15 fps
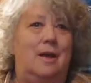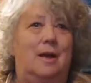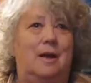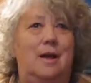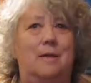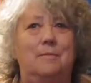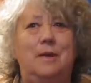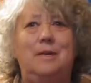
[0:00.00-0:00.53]

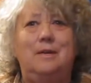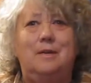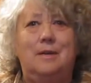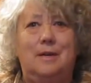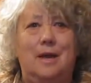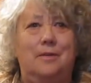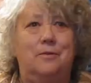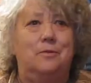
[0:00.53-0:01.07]
Coming
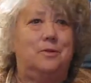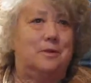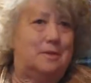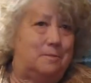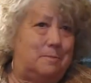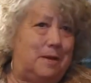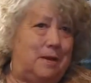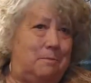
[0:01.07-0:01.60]
together to
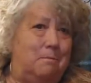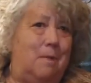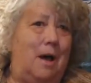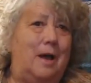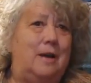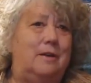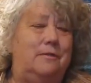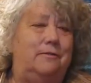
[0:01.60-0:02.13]
speak
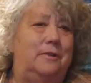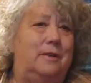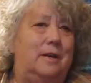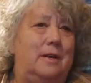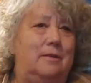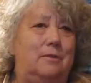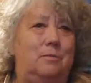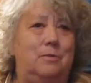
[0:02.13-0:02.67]

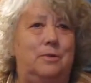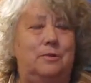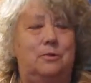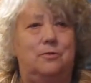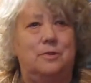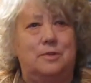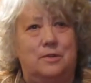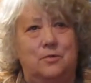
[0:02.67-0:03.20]
mindfully with
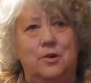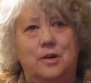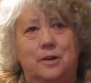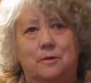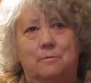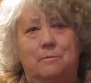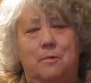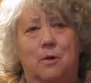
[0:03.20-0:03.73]

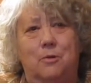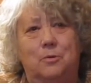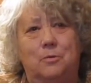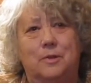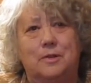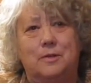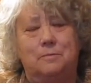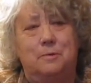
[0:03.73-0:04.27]
Christina
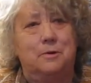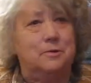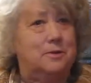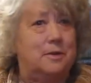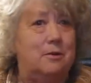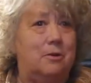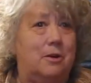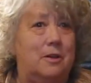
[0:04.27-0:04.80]
Baldwin's Pure
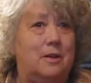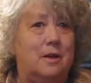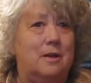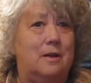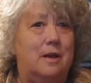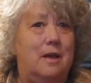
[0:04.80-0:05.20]
Circling.